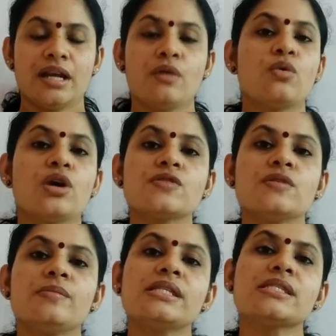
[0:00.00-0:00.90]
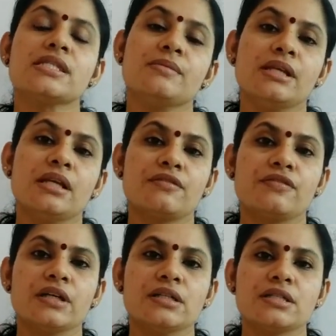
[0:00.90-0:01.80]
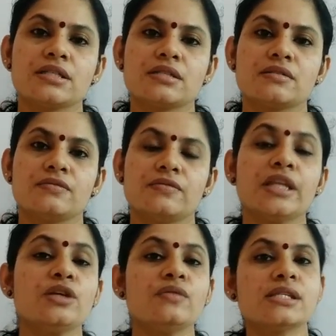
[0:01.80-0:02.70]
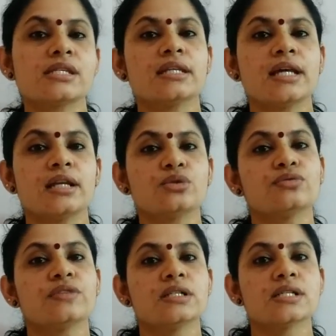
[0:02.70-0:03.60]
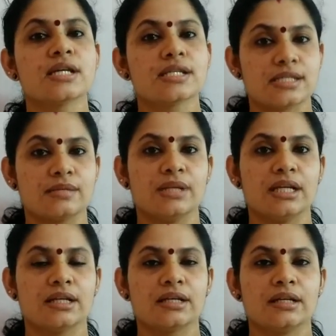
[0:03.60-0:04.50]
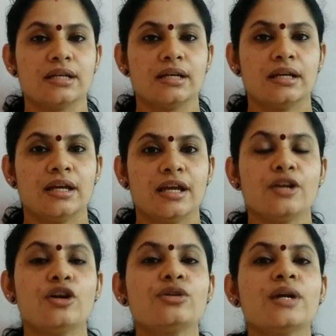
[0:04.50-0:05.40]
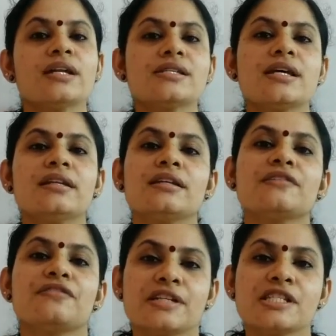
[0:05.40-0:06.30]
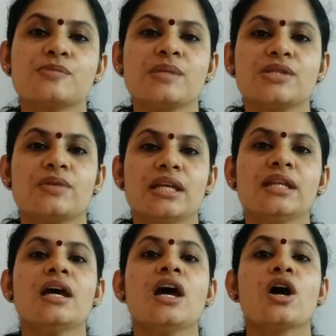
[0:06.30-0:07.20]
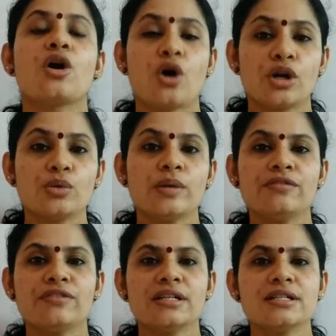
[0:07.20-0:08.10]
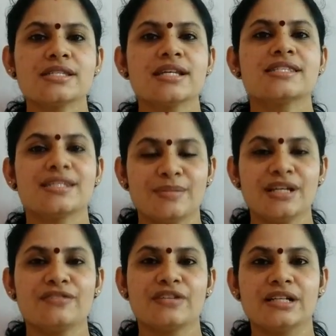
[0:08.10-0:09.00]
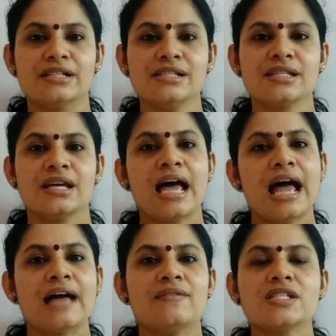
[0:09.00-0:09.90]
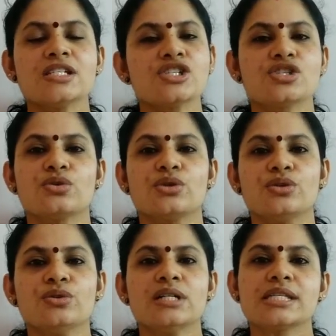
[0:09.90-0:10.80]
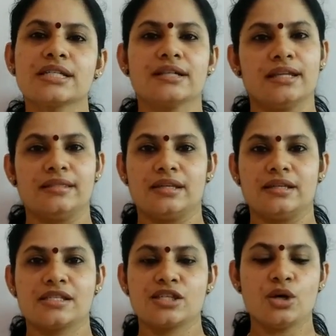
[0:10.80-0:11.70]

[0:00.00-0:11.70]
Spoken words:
Now what will be similar figures? When you will say that two figures are similar. In order to understand the difference between congruent figures and similar figures, I will just show you certain things.